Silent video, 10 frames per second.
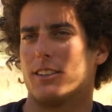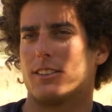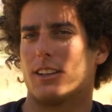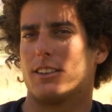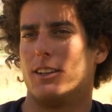the
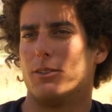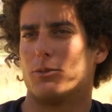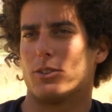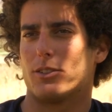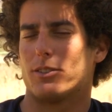SAT team
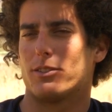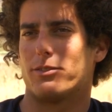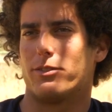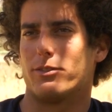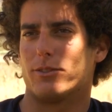was
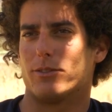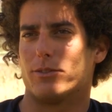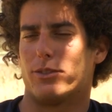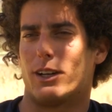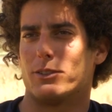
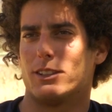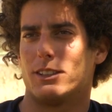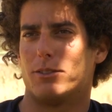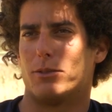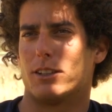
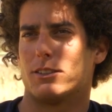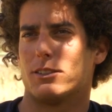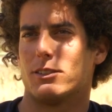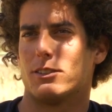founded when?